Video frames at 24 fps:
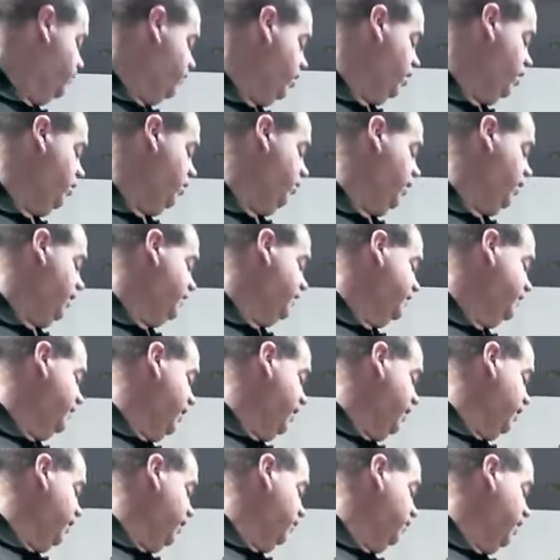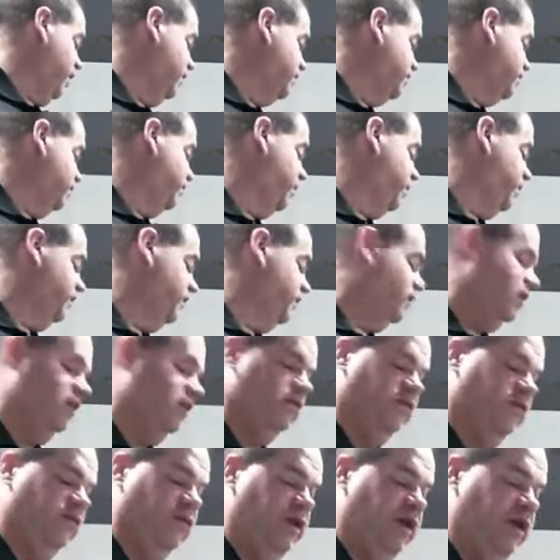two exciting recipes
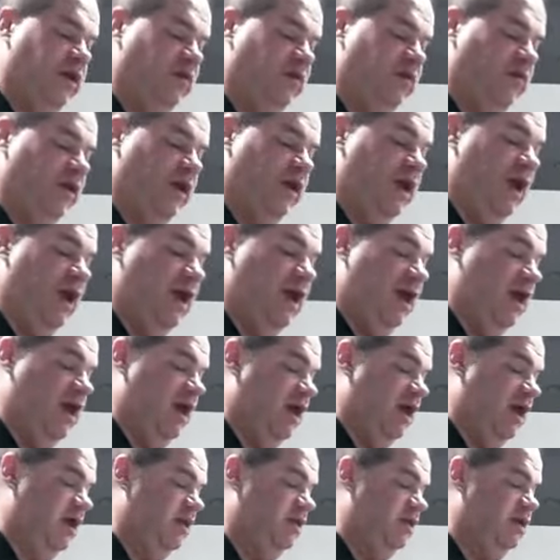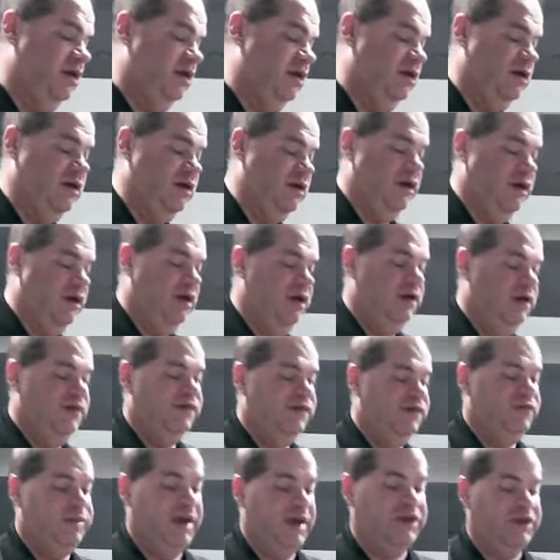this week. We had
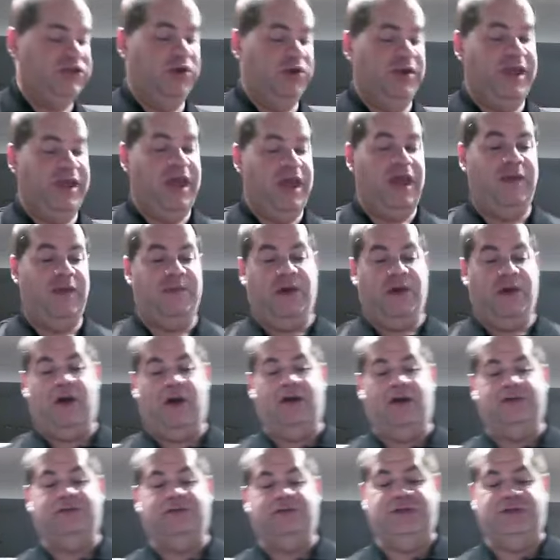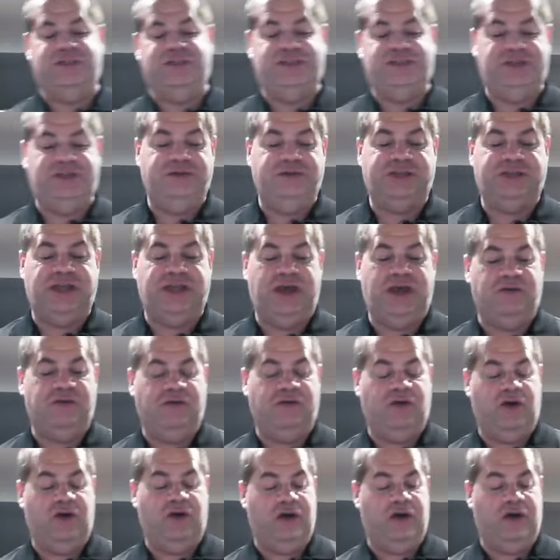special K bars, which do
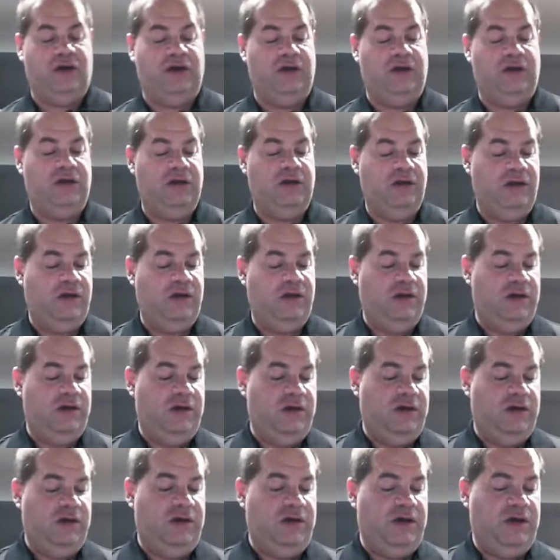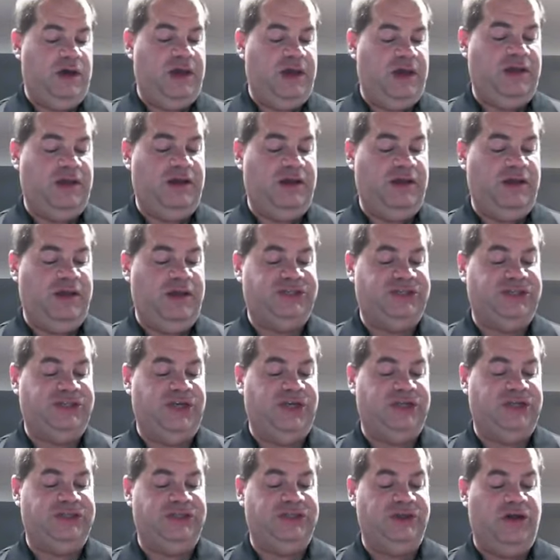sound good, a
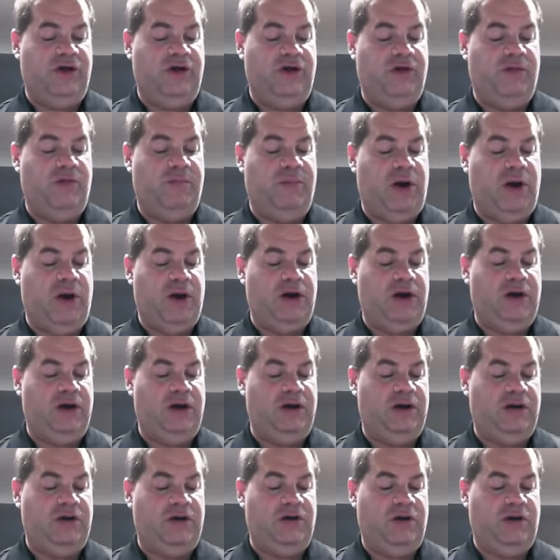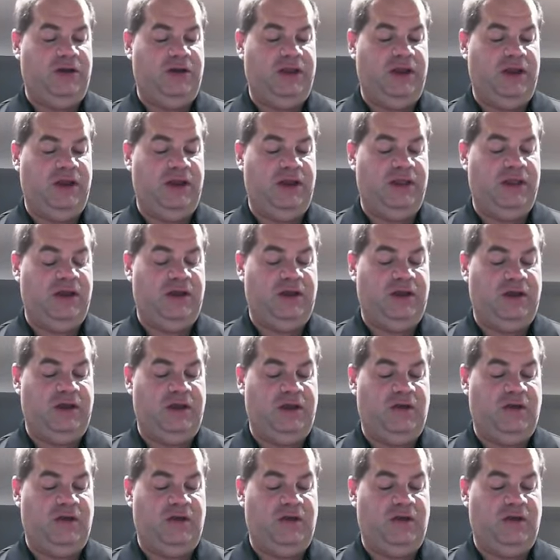delicious no bar cookie. The